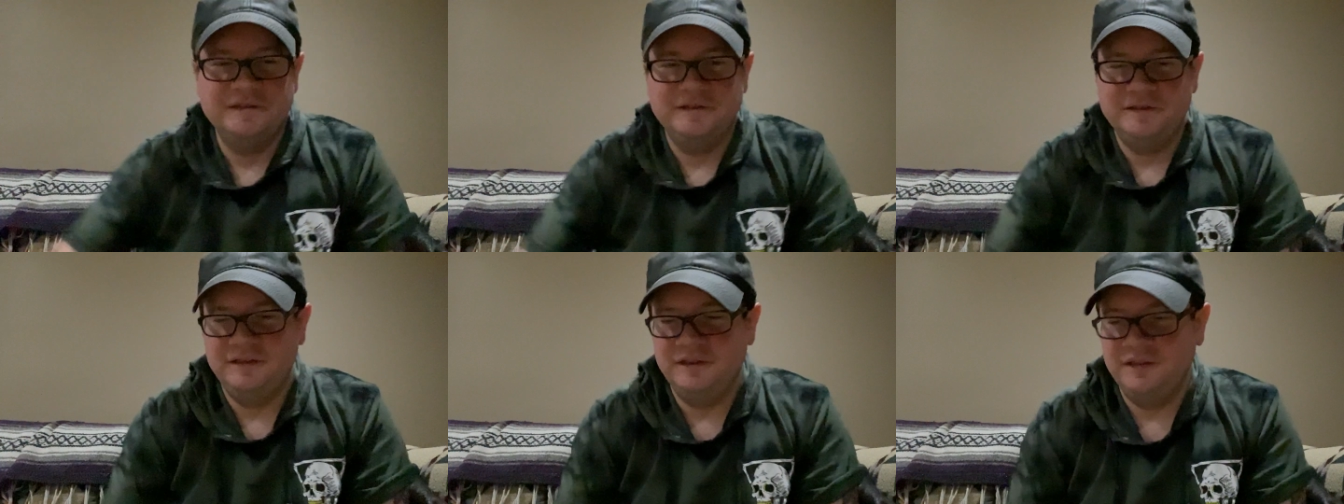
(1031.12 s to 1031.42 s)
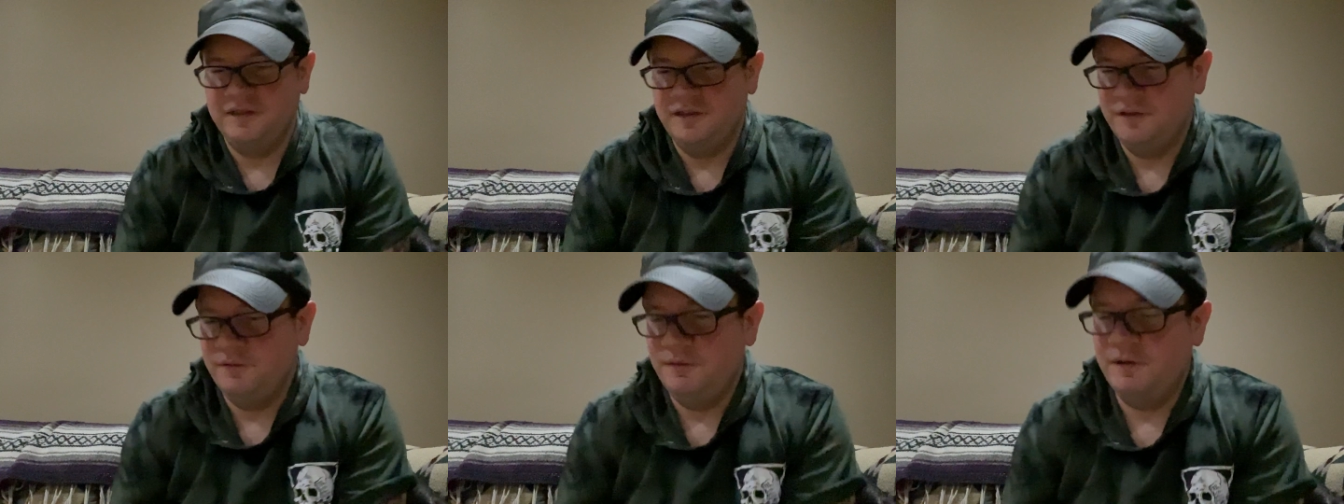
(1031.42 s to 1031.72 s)

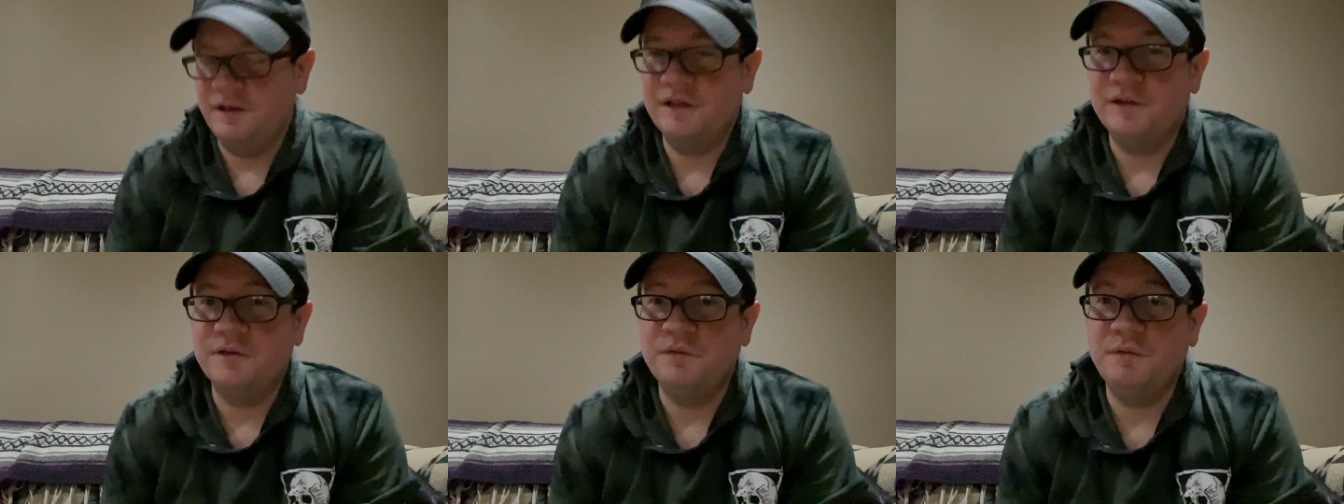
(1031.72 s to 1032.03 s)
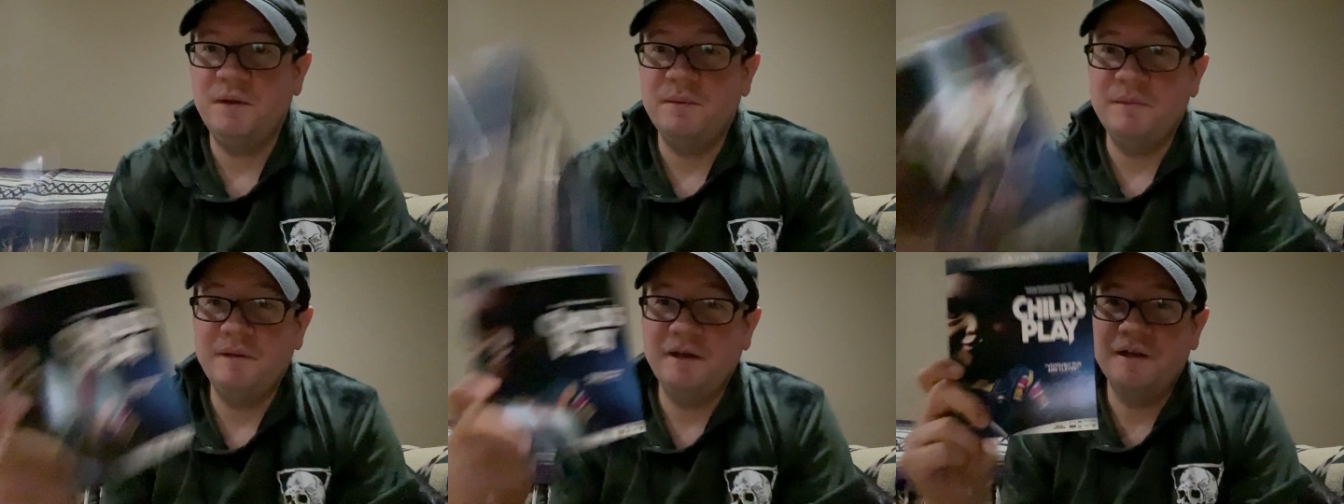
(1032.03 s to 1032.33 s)
Uh, we got the
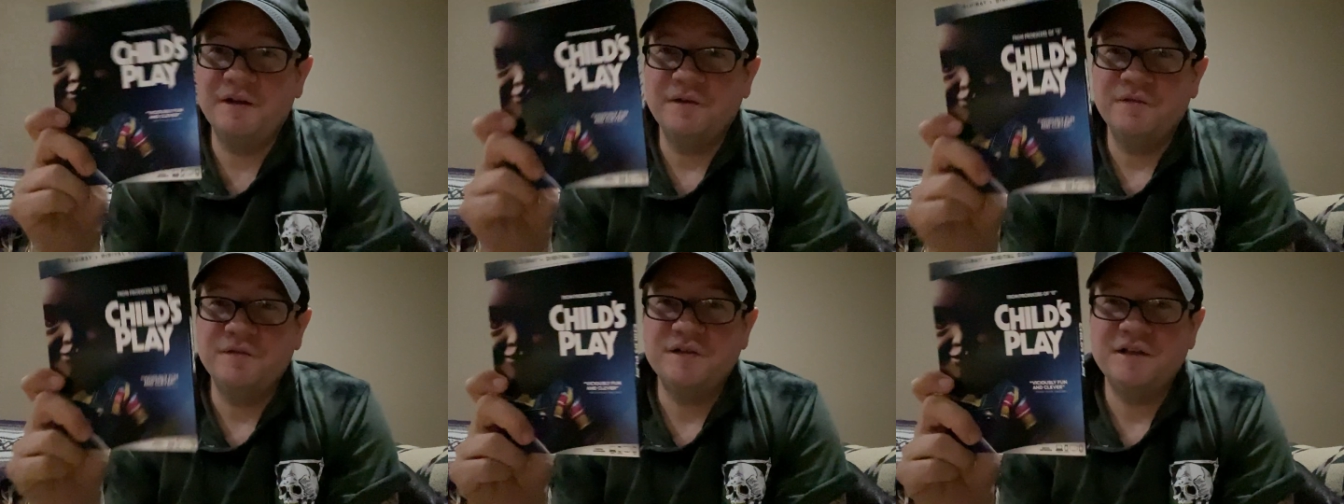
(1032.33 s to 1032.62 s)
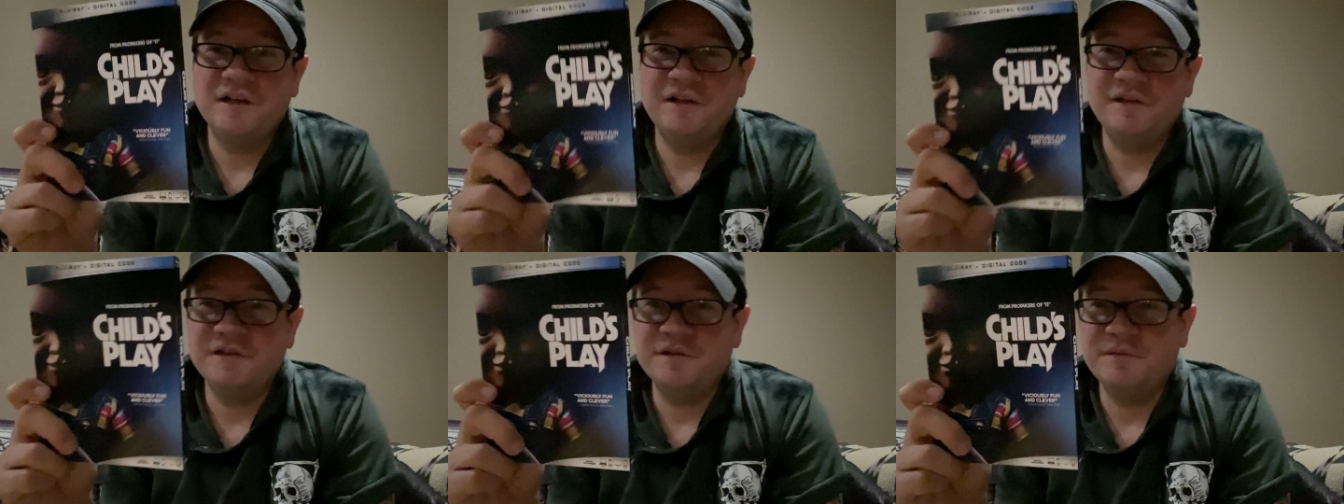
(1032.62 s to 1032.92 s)
remake of
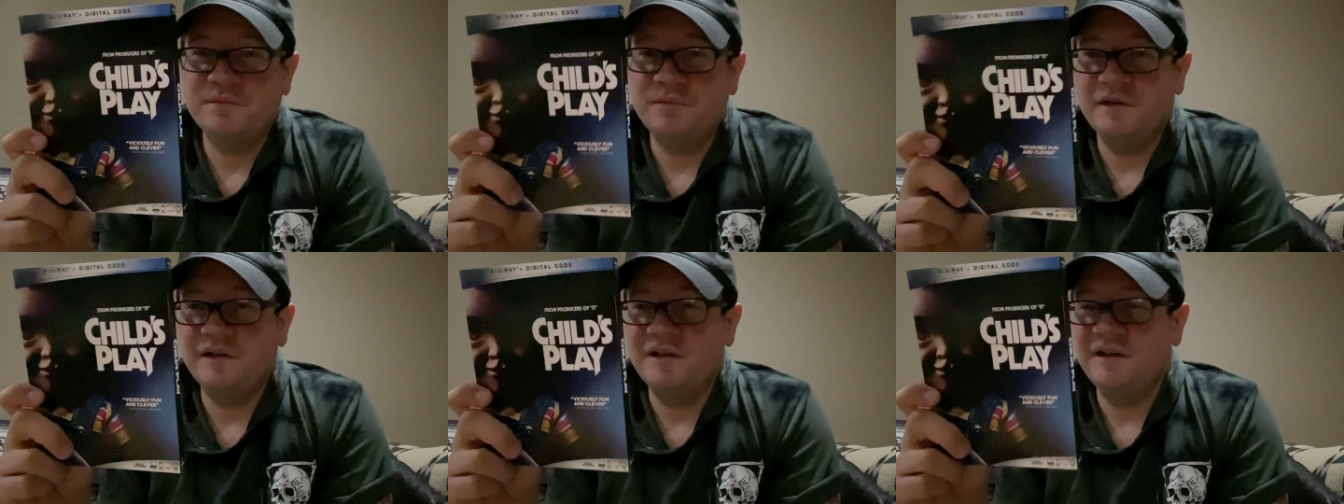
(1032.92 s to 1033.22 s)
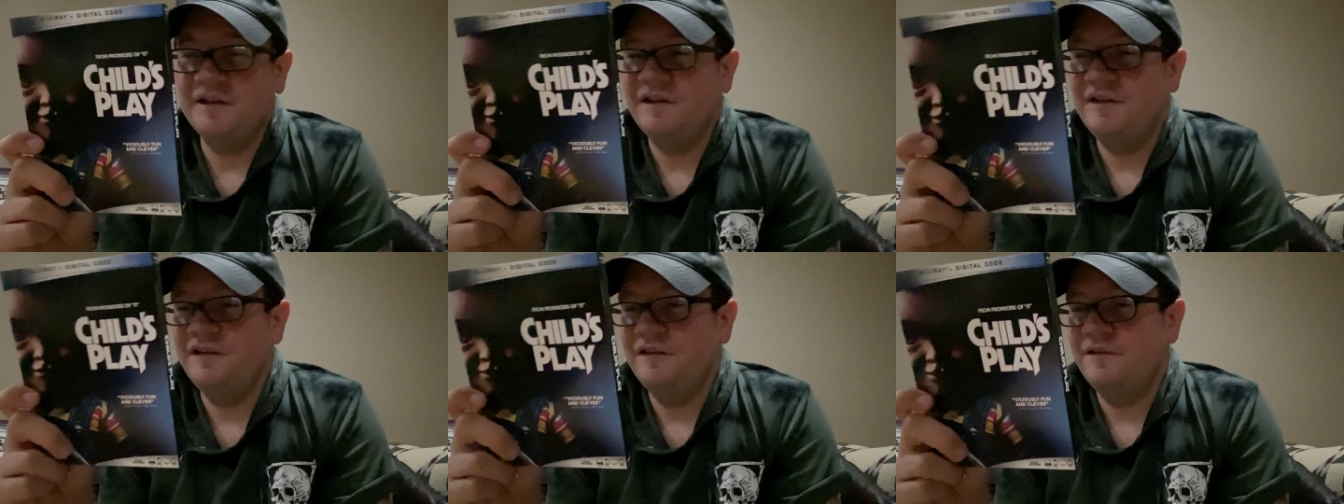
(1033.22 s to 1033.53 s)
Child's
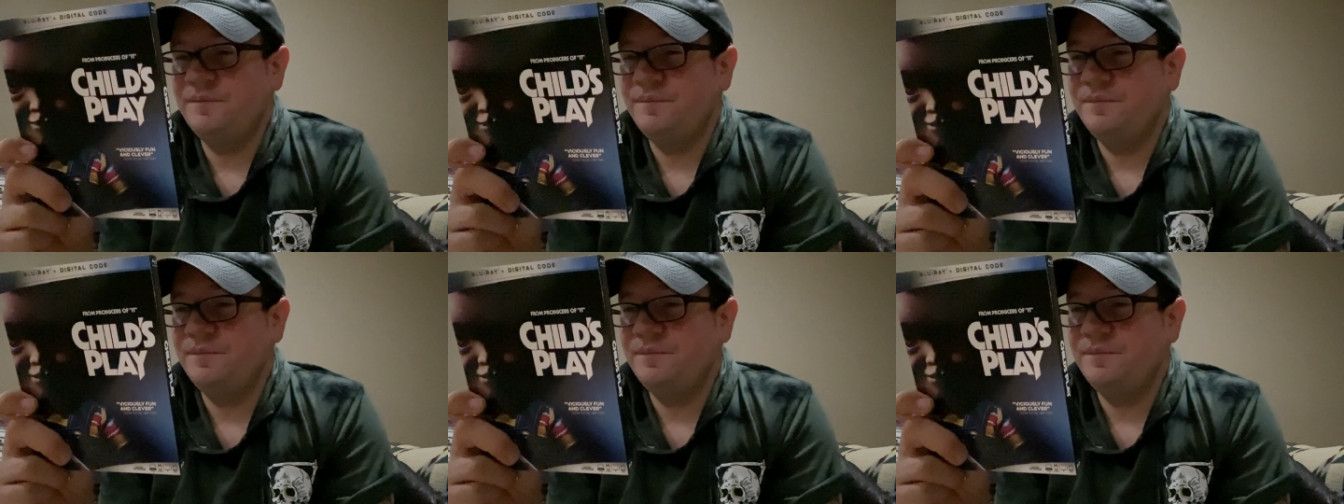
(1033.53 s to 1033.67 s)
Play.